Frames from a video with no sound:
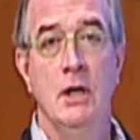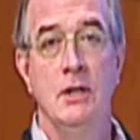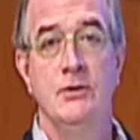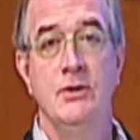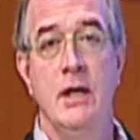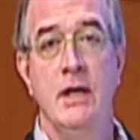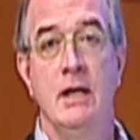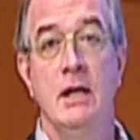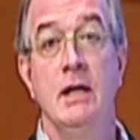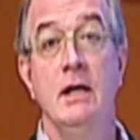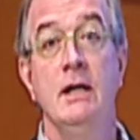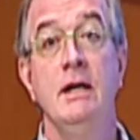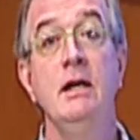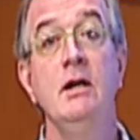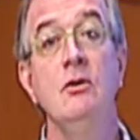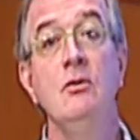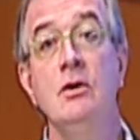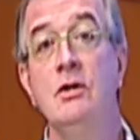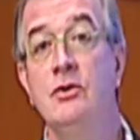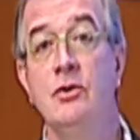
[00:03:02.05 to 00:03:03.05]
say,
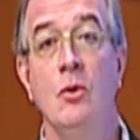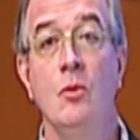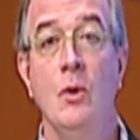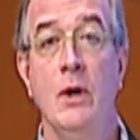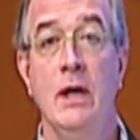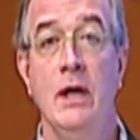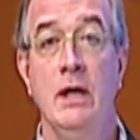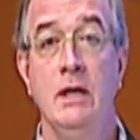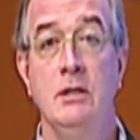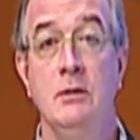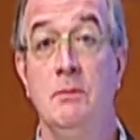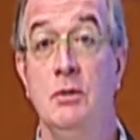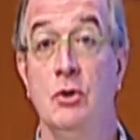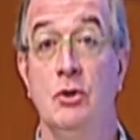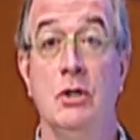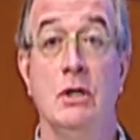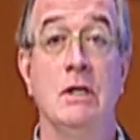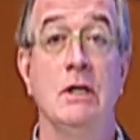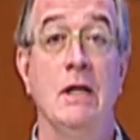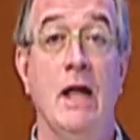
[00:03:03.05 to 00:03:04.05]
here is a way to
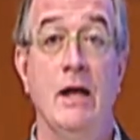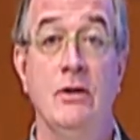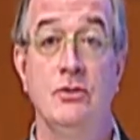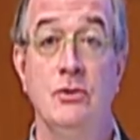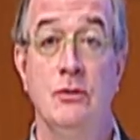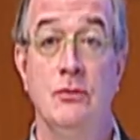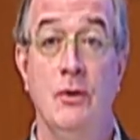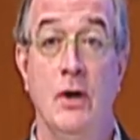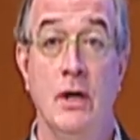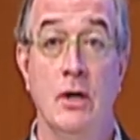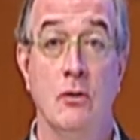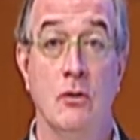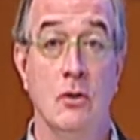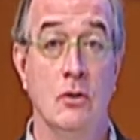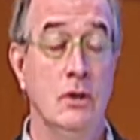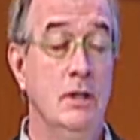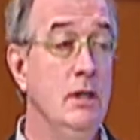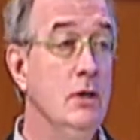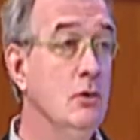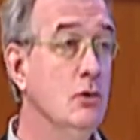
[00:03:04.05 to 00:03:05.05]
build a classifier.
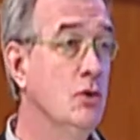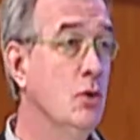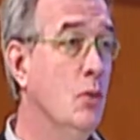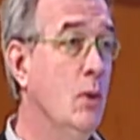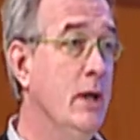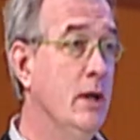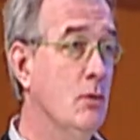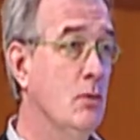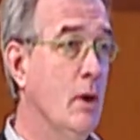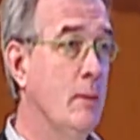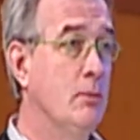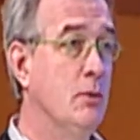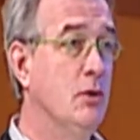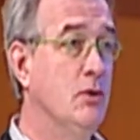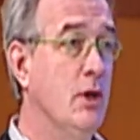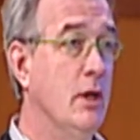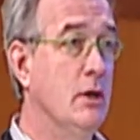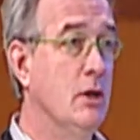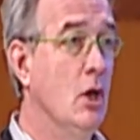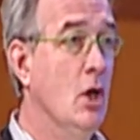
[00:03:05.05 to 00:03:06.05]
Here's a way to
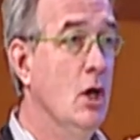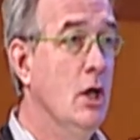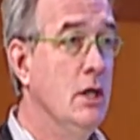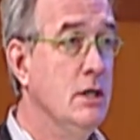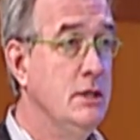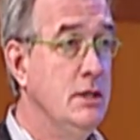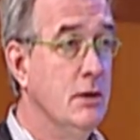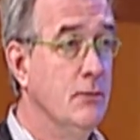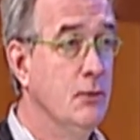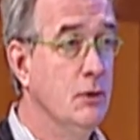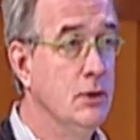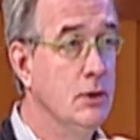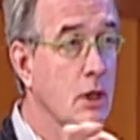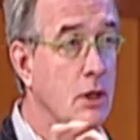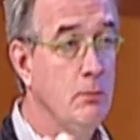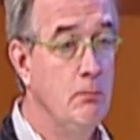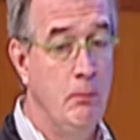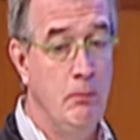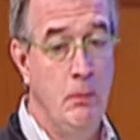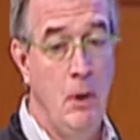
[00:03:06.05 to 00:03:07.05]
represent different
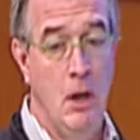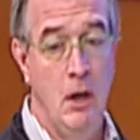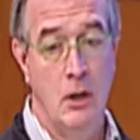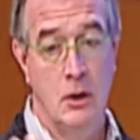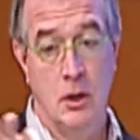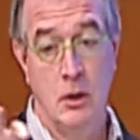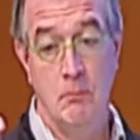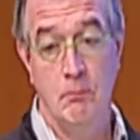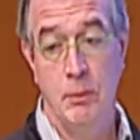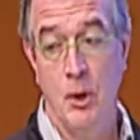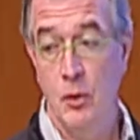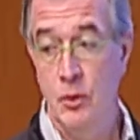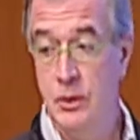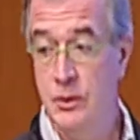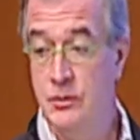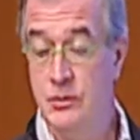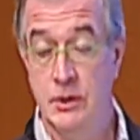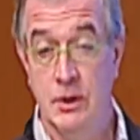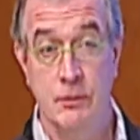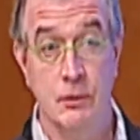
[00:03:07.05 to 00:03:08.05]
uh,
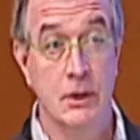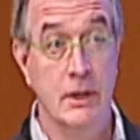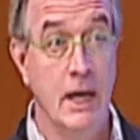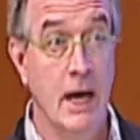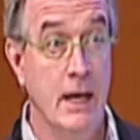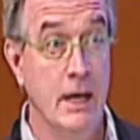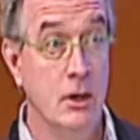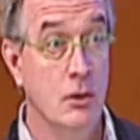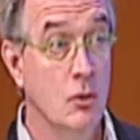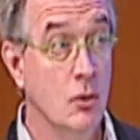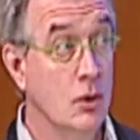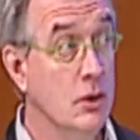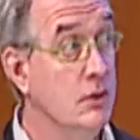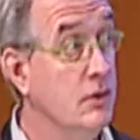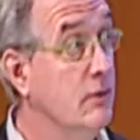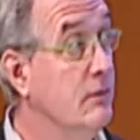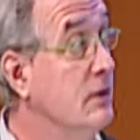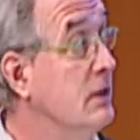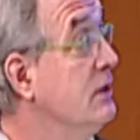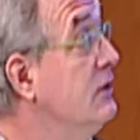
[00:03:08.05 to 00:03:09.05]
components, different categories
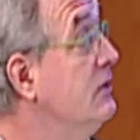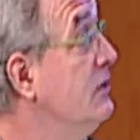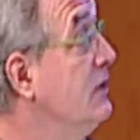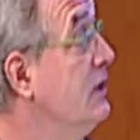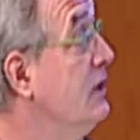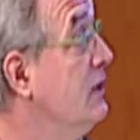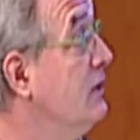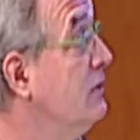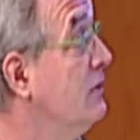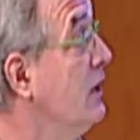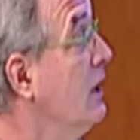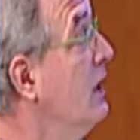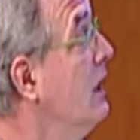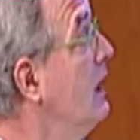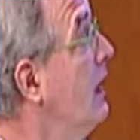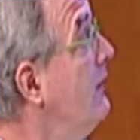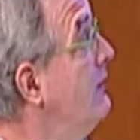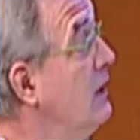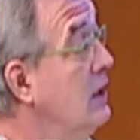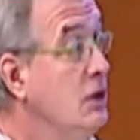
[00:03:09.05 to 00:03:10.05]
of a disease.
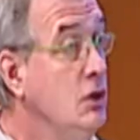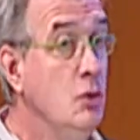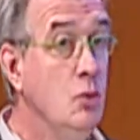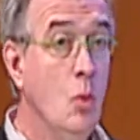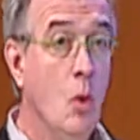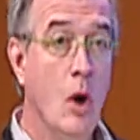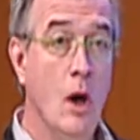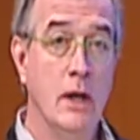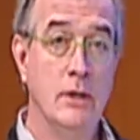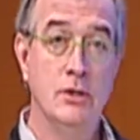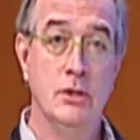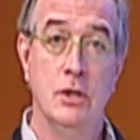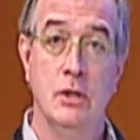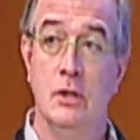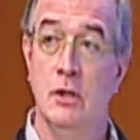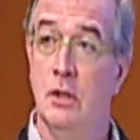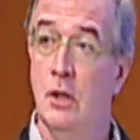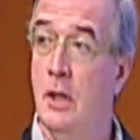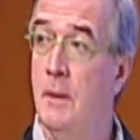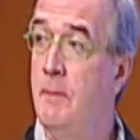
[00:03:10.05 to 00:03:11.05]
And then you watch
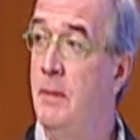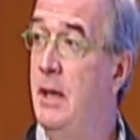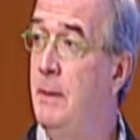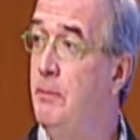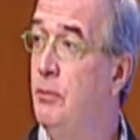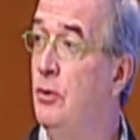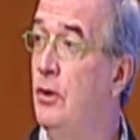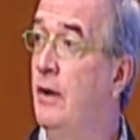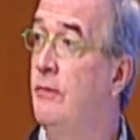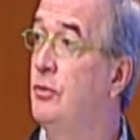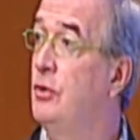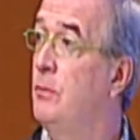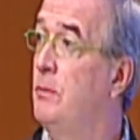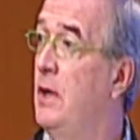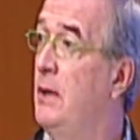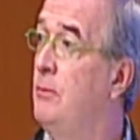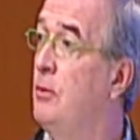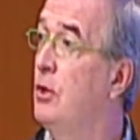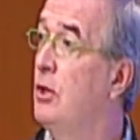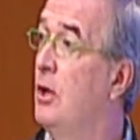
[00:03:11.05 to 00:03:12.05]
paper after
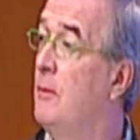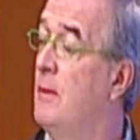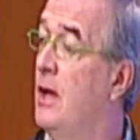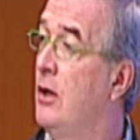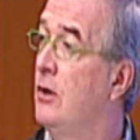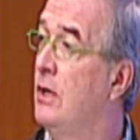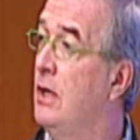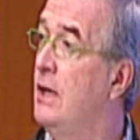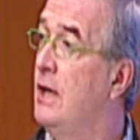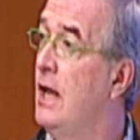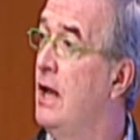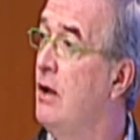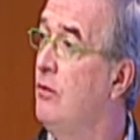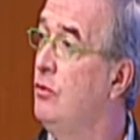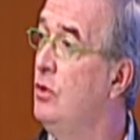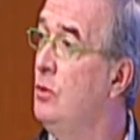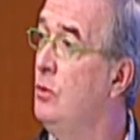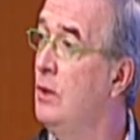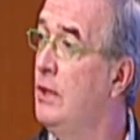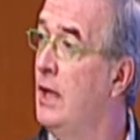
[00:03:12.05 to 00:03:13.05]
paper come out, and
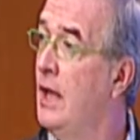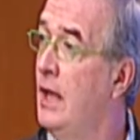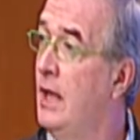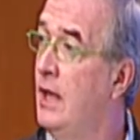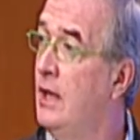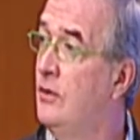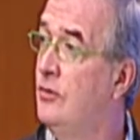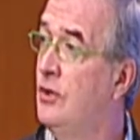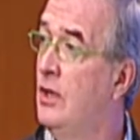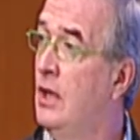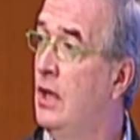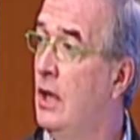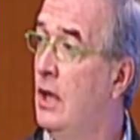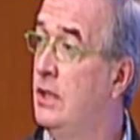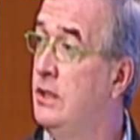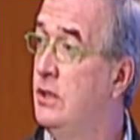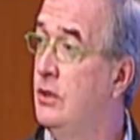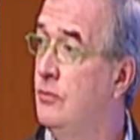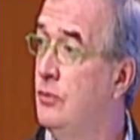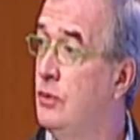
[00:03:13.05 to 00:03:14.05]
everyone has a
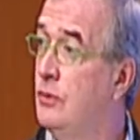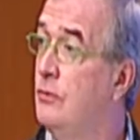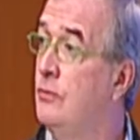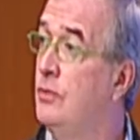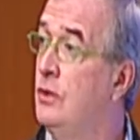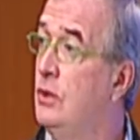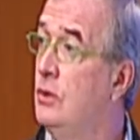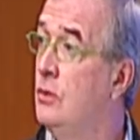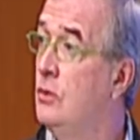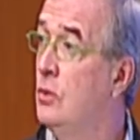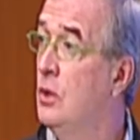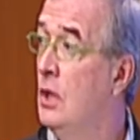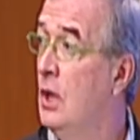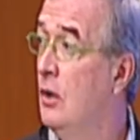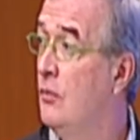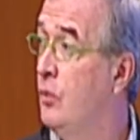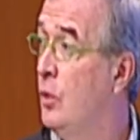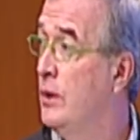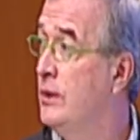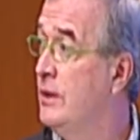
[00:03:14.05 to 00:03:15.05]
different view
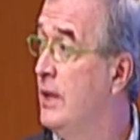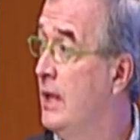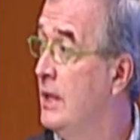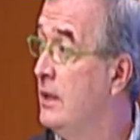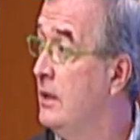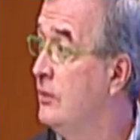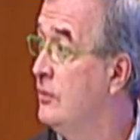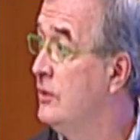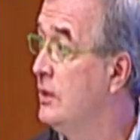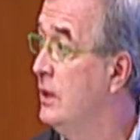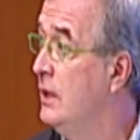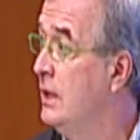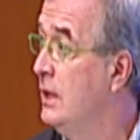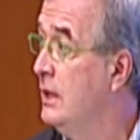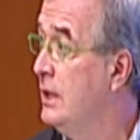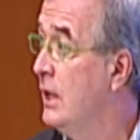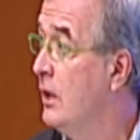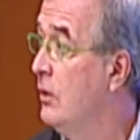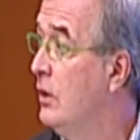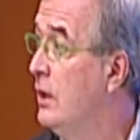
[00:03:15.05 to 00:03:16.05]
of what that is.
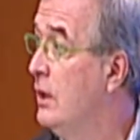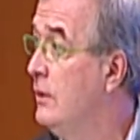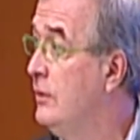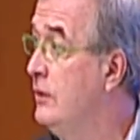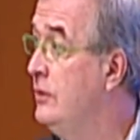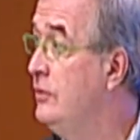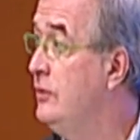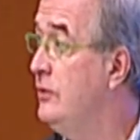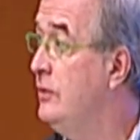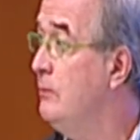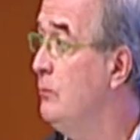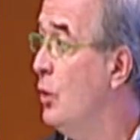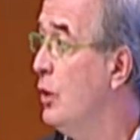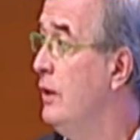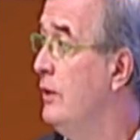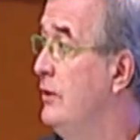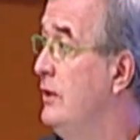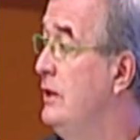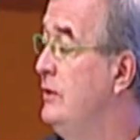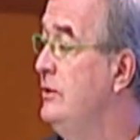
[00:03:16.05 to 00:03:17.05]
Now, this is
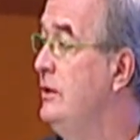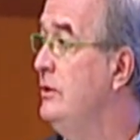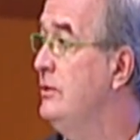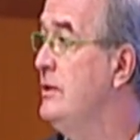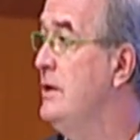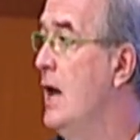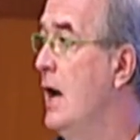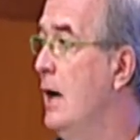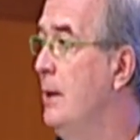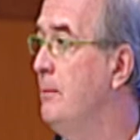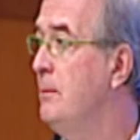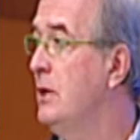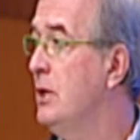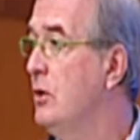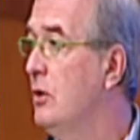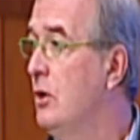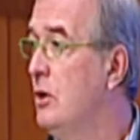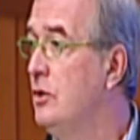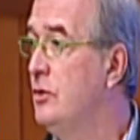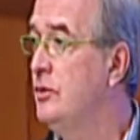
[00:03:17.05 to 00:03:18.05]
important. This is not
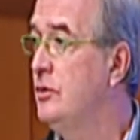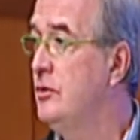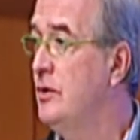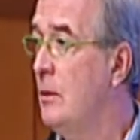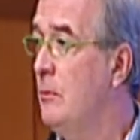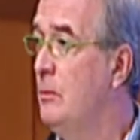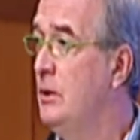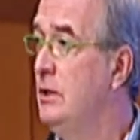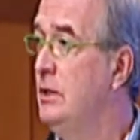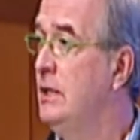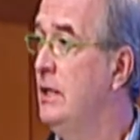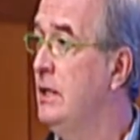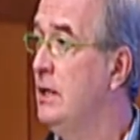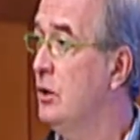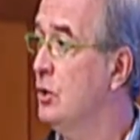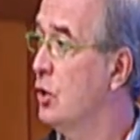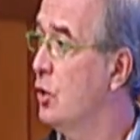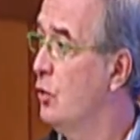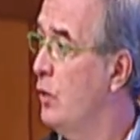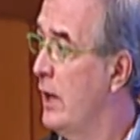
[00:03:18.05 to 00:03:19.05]
because someone did
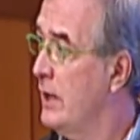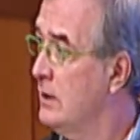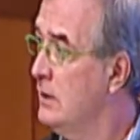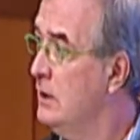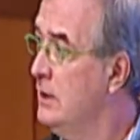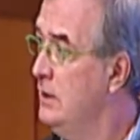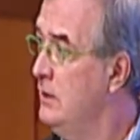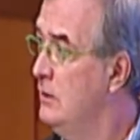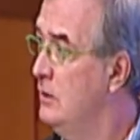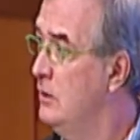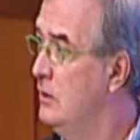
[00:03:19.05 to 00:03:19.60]
it correctly